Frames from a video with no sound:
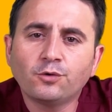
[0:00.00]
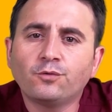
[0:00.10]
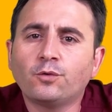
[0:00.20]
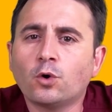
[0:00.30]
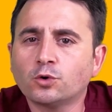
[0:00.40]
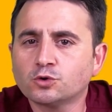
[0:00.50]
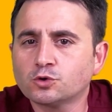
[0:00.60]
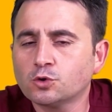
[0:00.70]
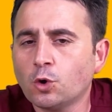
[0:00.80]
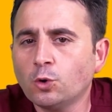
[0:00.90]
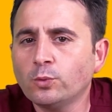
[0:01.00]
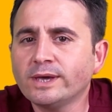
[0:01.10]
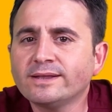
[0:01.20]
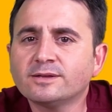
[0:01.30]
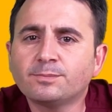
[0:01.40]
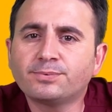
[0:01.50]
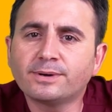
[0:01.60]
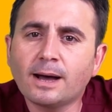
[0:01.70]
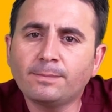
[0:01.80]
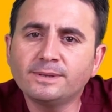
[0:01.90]
for solving the
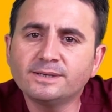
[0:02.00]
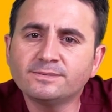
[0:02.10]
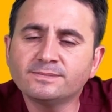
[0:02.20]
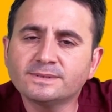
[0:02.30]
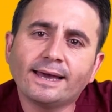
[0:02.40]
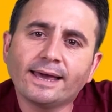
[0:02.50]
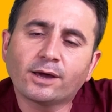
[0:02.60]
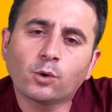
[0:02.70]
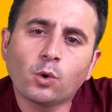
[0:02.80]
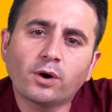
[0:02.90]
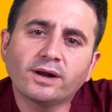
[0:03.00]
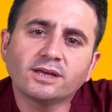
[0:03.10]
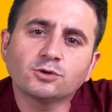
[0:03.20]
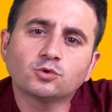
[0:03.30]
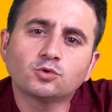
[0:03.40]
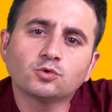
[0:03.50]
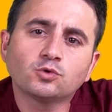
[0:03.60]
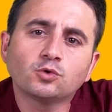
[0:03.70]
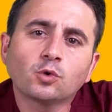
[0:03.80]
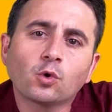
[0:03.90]
problems according to
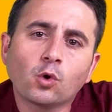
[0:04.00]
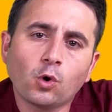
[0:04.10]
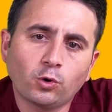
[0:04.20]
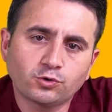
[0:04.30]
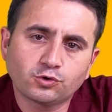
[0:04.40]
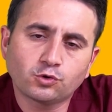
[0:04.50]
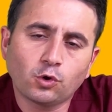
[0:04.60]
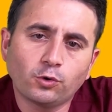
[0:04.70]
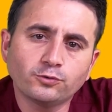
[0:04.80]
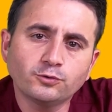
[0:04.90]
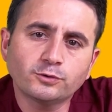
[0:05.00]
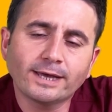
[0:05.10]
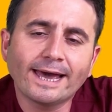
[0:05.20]
the gallstones,